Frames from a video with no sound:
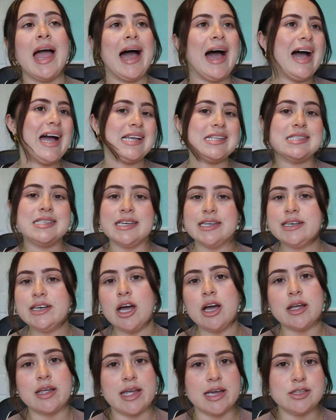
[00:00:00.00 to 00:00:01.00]
I did
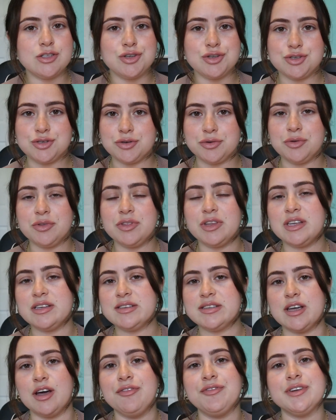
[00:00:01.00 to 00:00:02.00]
not get to do the
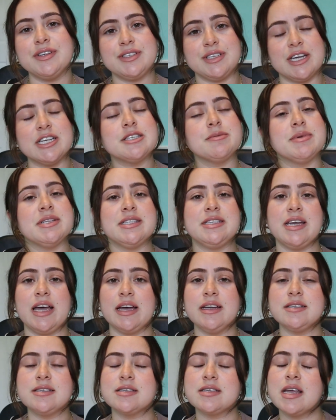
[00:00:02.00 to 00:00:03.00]
self-assessment
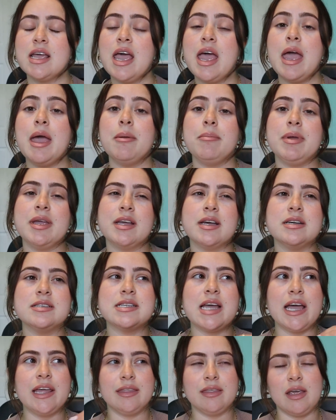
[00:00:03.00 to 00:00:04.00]
tests because
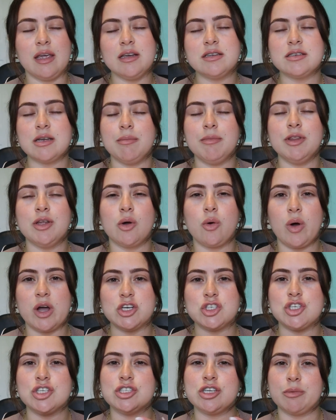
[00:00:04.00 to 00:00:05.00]
I think some of the
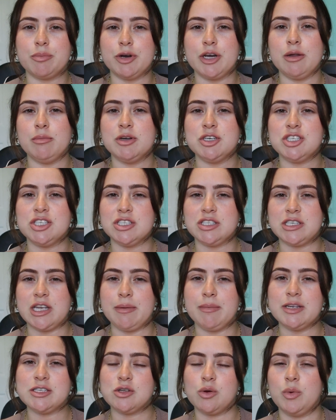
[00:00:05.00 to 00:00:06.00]
questions are pretty much the
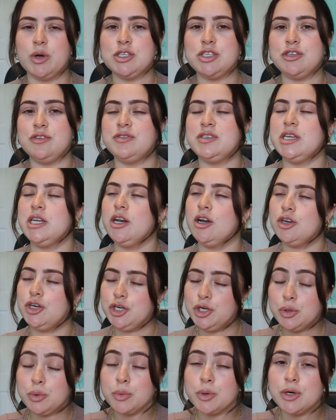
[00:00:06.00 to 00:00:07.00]
same as the ones you've seen on
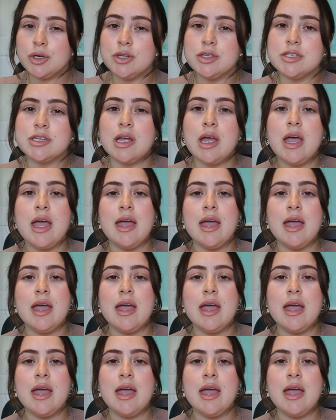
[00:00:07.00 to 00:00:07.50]
UWorld.